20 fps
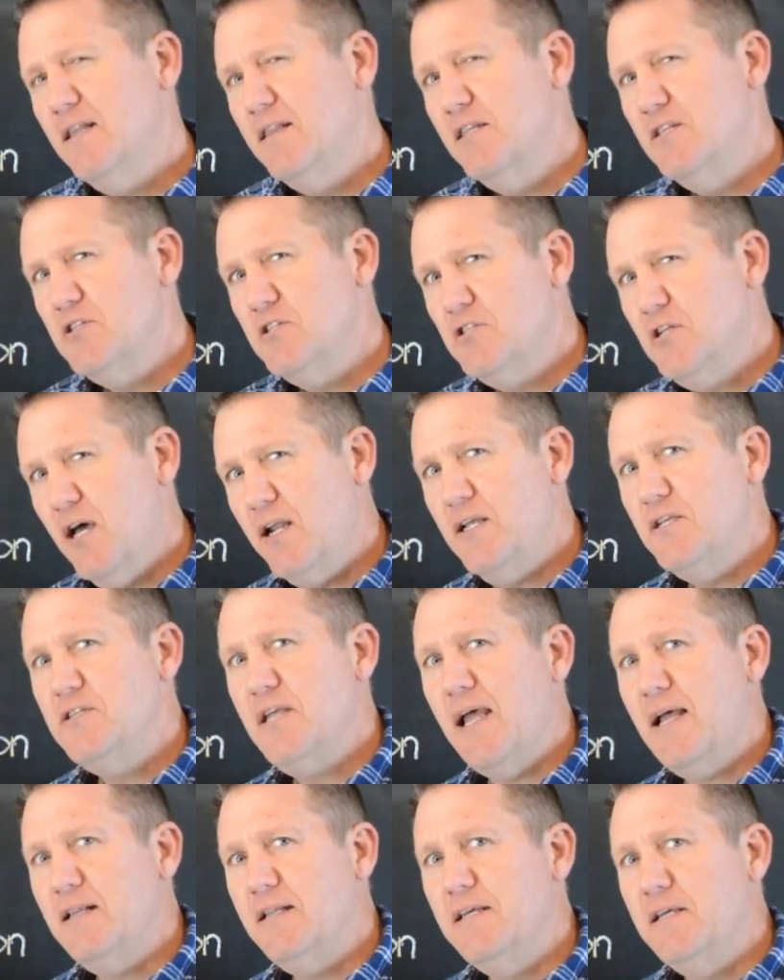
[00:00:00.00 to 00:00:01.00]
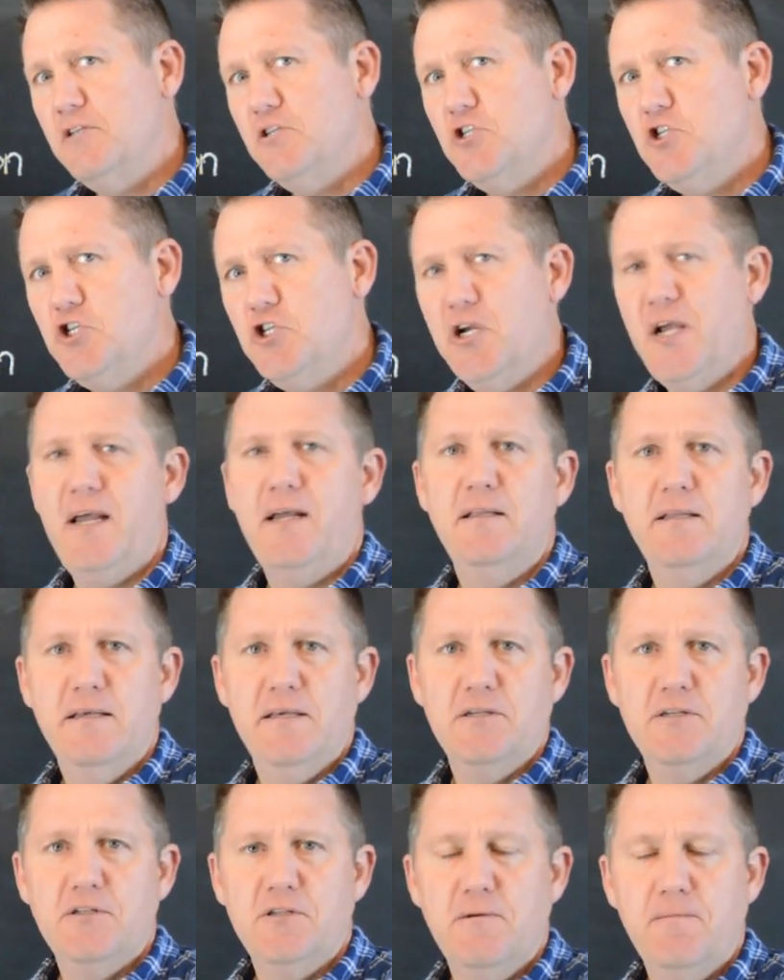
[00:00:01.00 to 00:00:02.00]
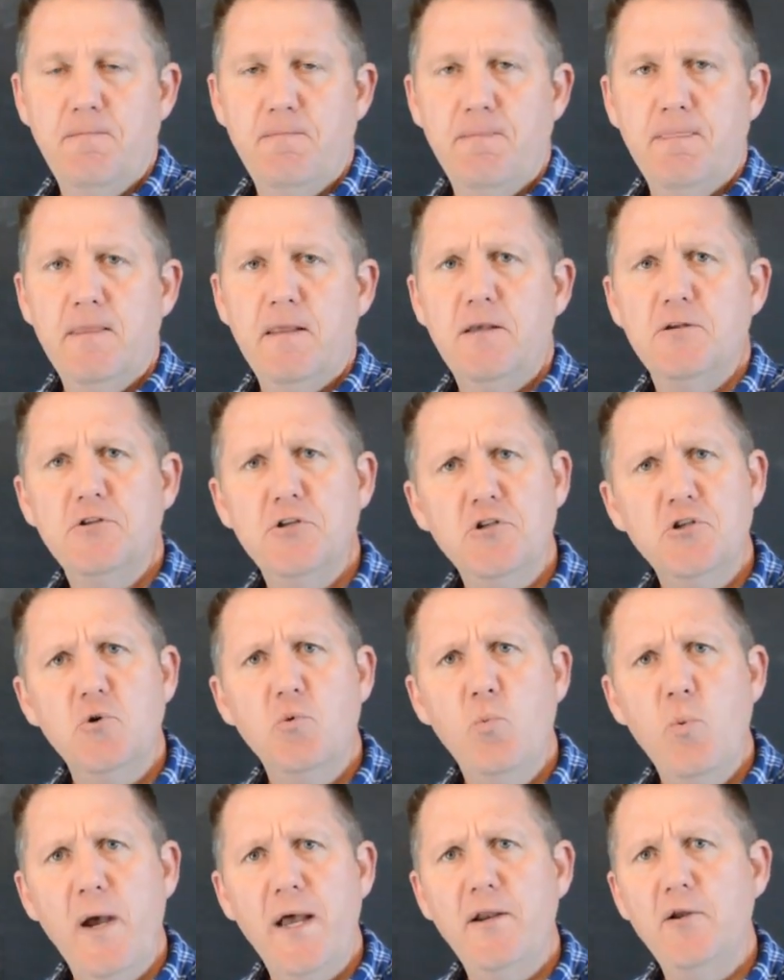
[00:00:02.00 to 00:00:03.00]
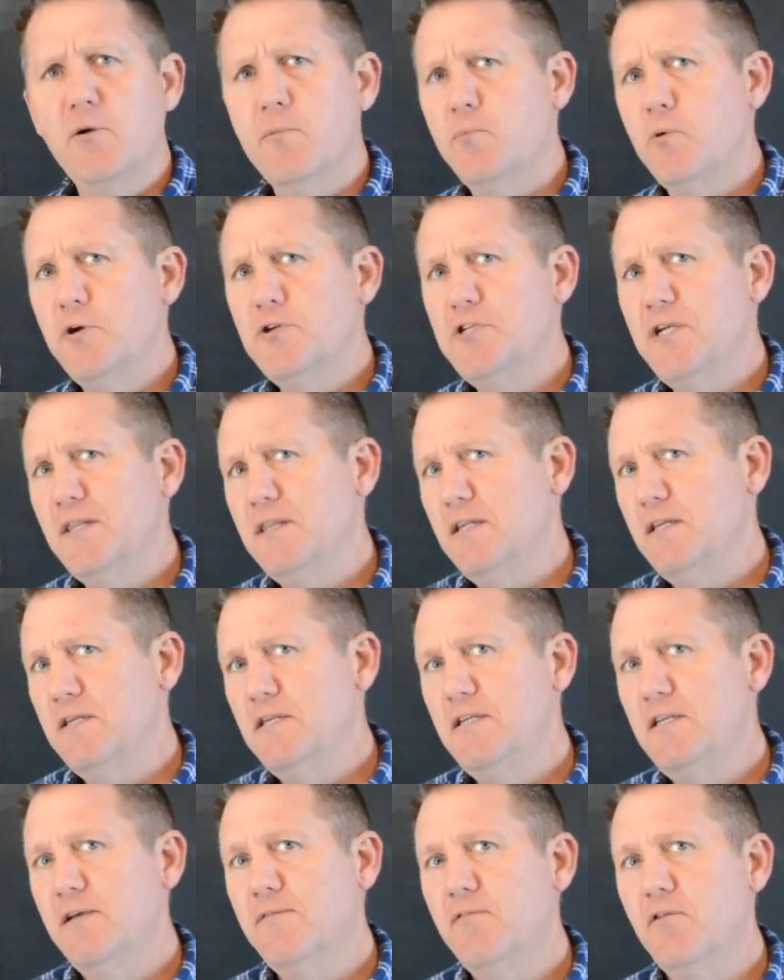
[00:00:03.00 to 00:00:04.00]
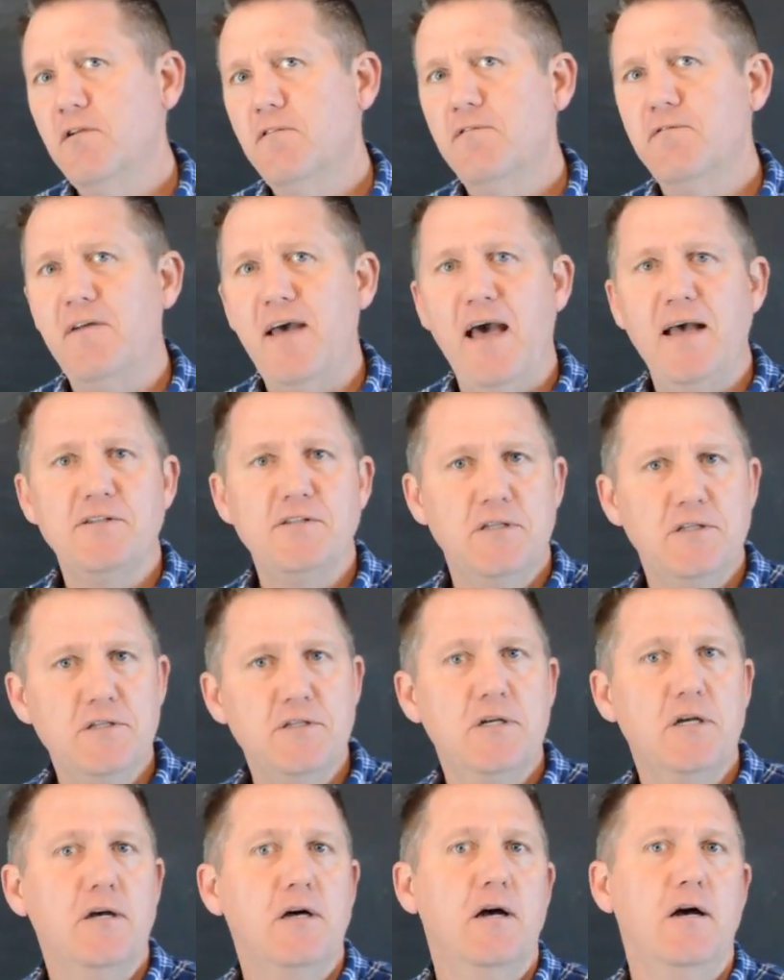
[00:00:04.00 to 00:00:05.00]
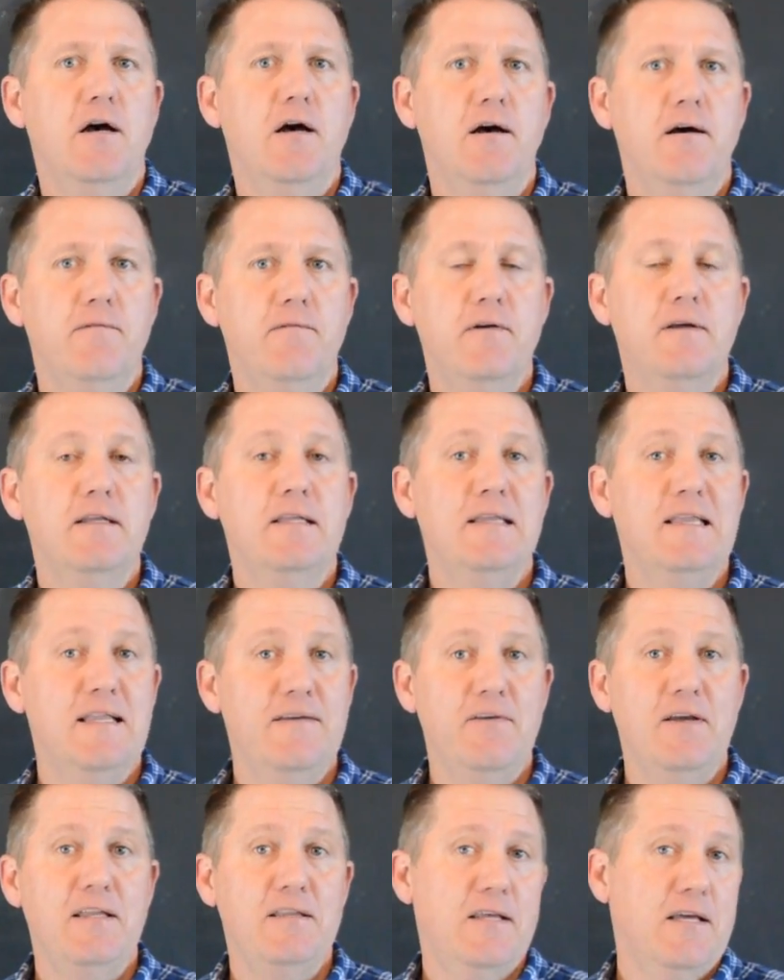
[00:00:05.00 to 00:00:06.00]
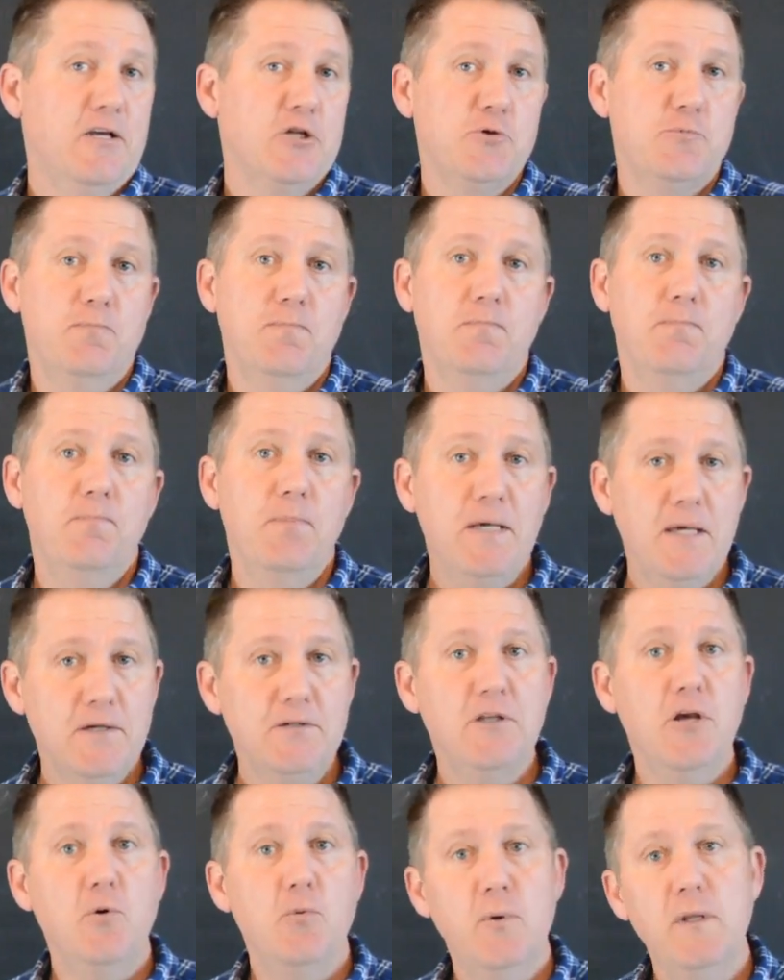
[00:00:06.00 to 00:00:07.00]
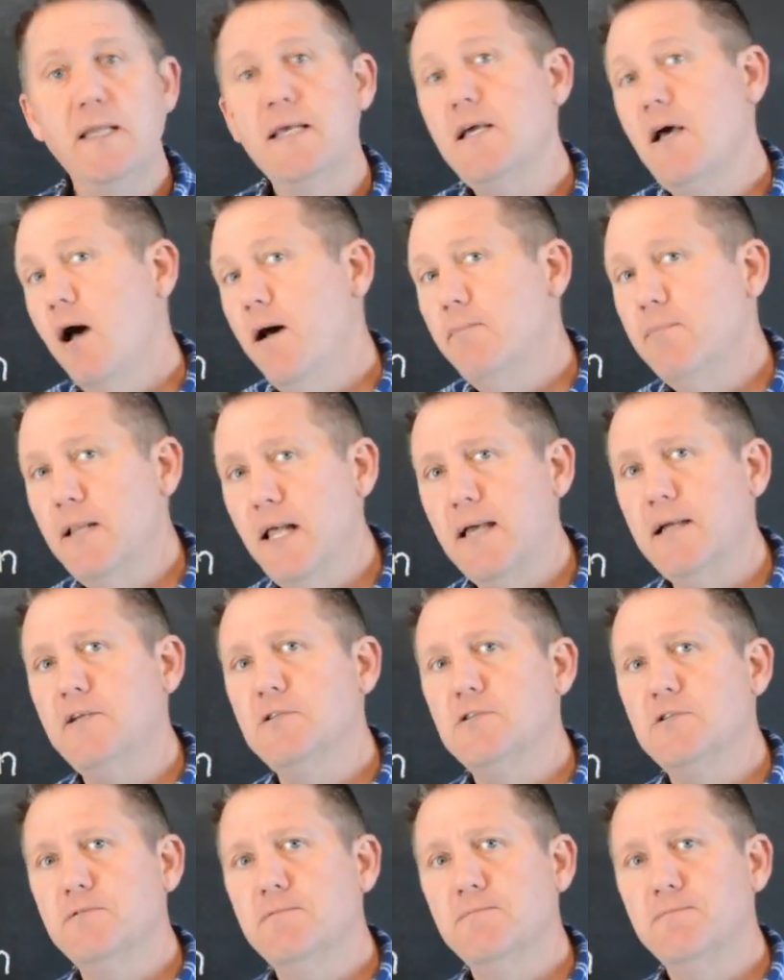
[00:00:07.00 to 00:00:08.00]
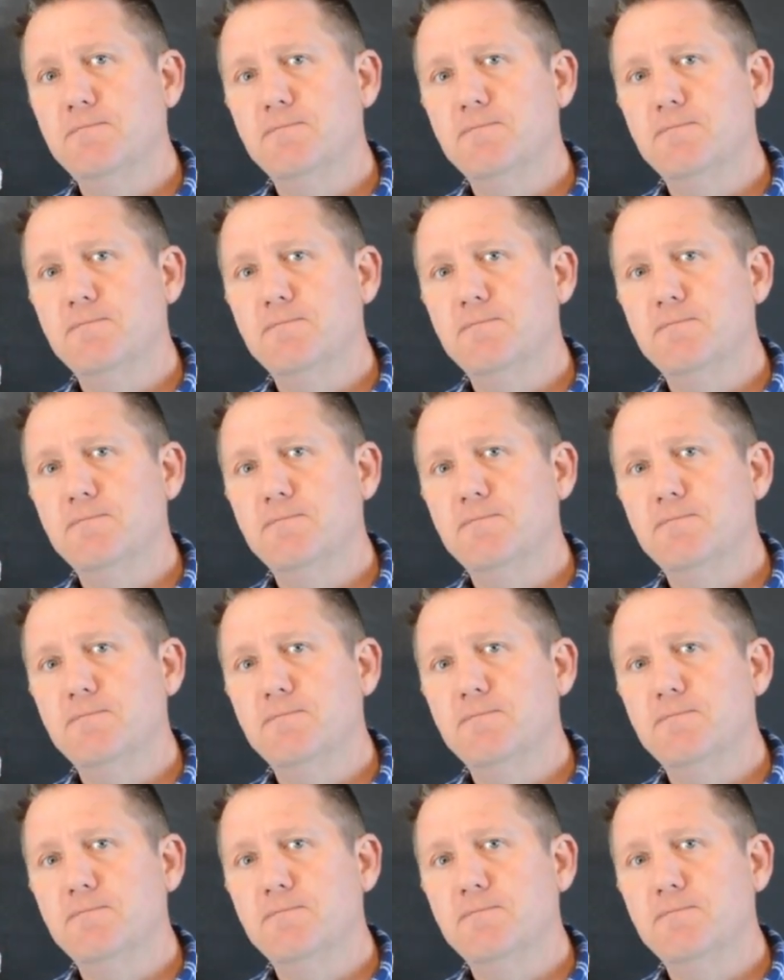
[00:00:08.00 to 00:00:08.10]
This is not exactly a checklist. It's just a way to appreciate the different facets of living things because they're really complex.